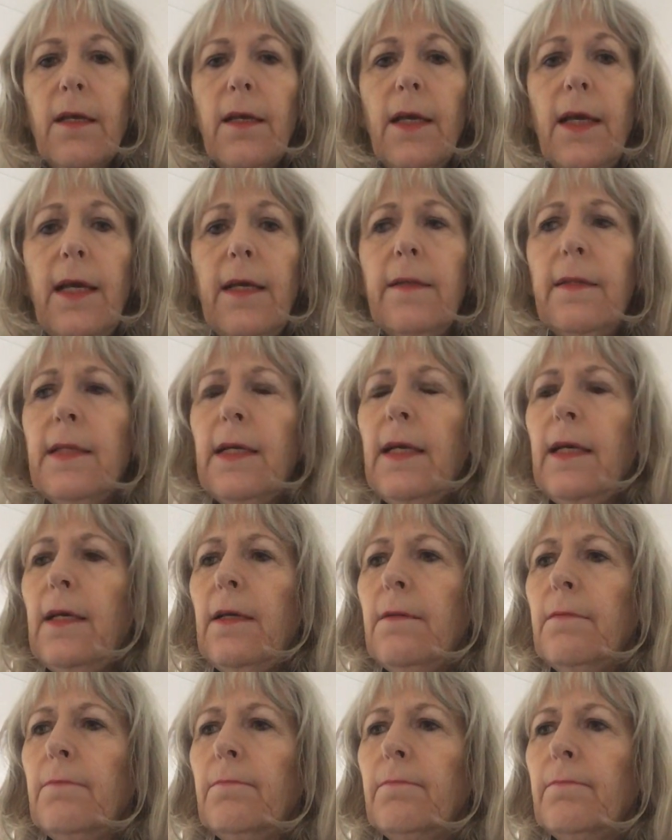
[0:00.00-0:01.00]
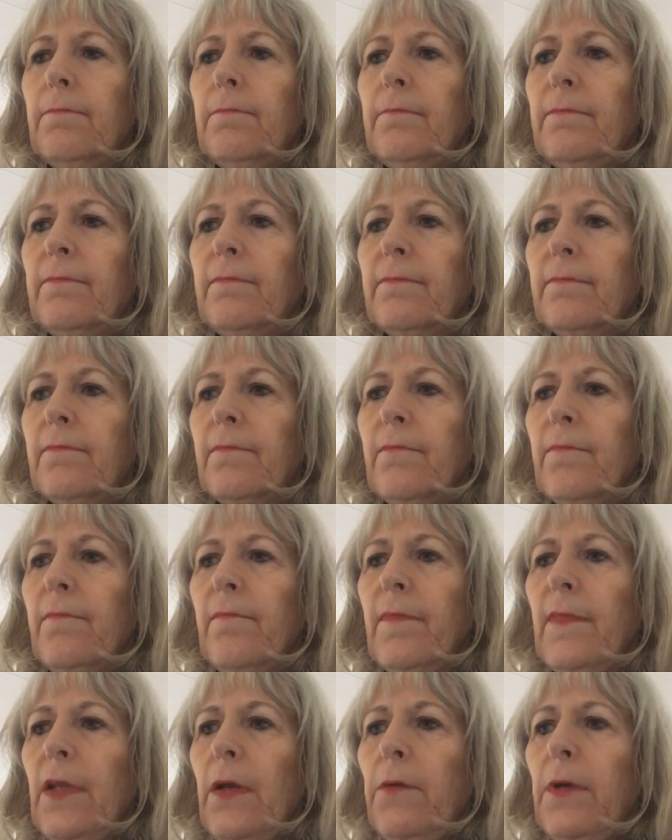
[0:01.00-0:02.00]
And
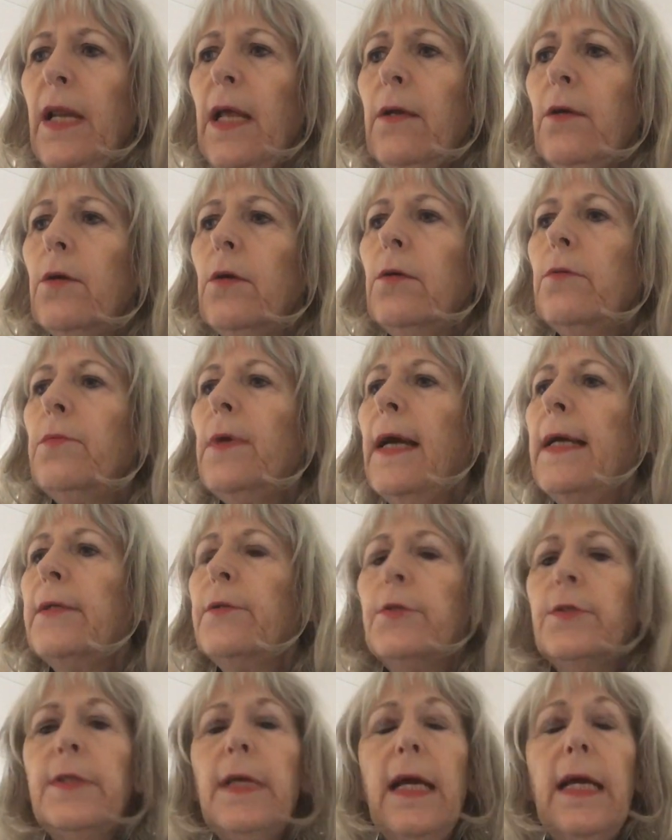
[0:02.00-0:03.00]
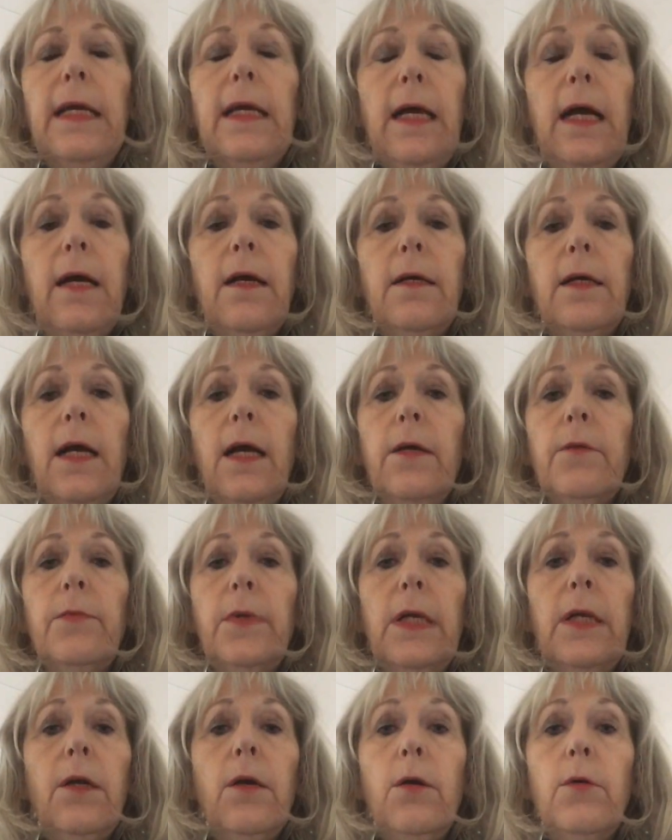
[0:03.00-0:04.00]
when I go away today, I
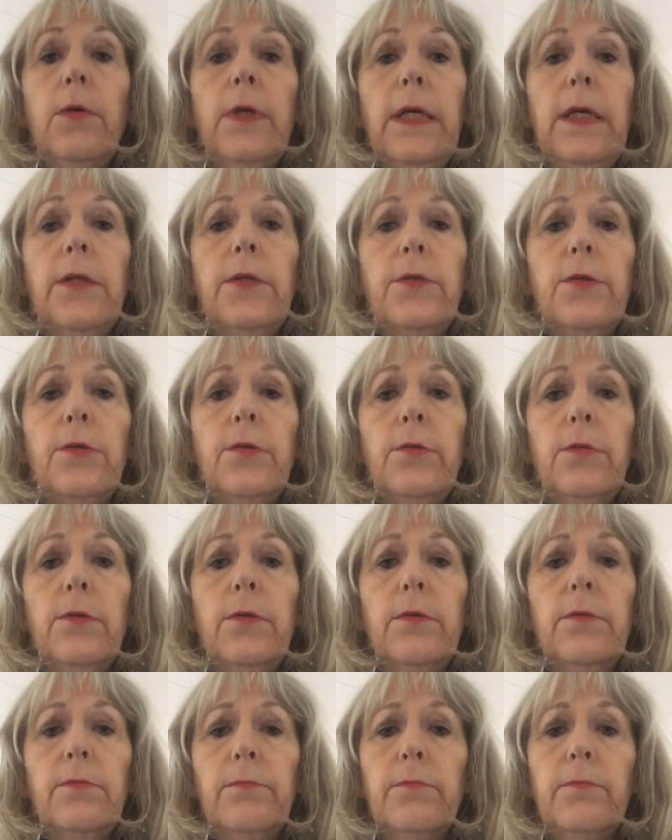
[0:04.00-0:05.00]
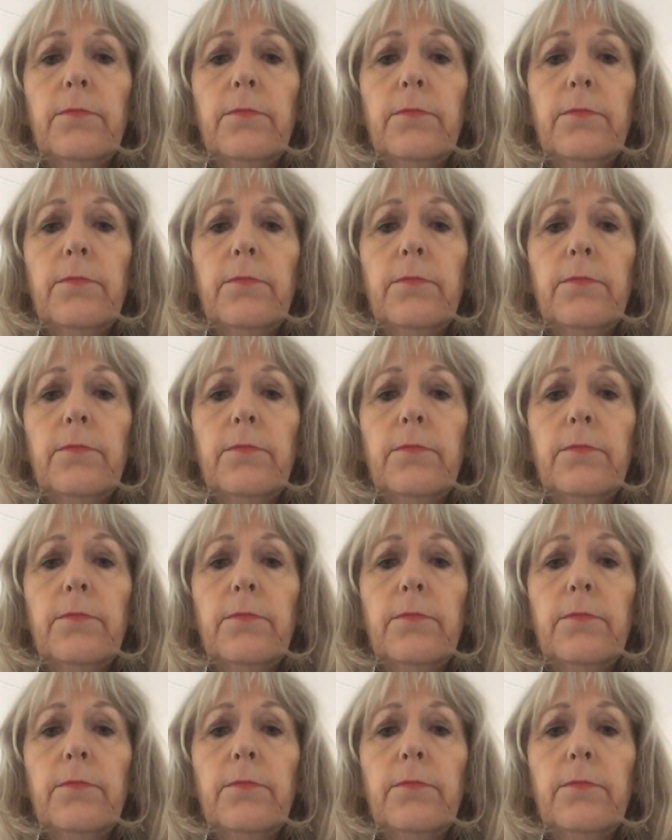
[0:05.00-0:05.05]
will go into